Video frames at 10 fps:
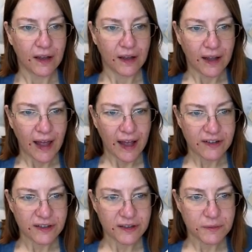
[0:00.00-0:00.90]

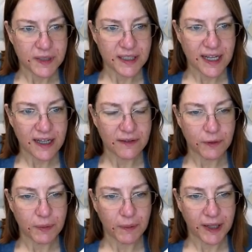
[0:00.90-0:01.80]
Action to be taken for
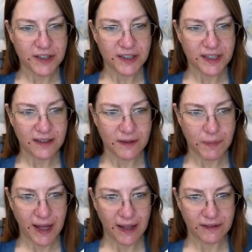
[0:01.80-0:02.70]
publication dates in the
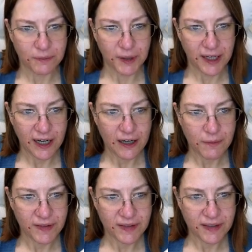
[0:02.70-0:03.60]
past. Display an error
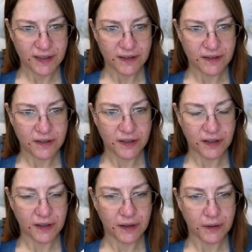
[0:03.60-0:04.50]
message.
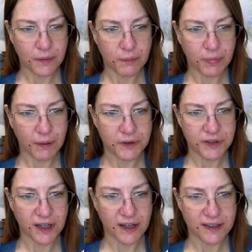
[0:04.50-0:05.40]
Publish the
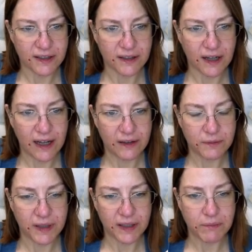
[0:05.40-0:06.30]
content item
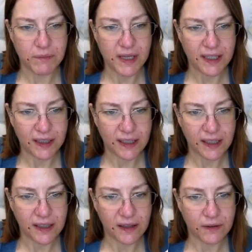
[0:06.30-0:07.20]

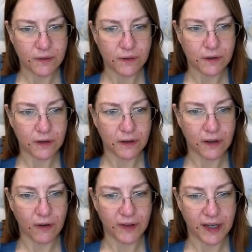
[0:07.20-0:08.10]
immediately or
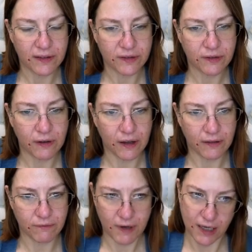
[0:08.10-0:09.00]
on the next cron
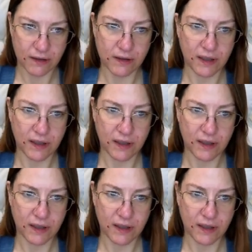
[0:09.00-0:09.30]
run.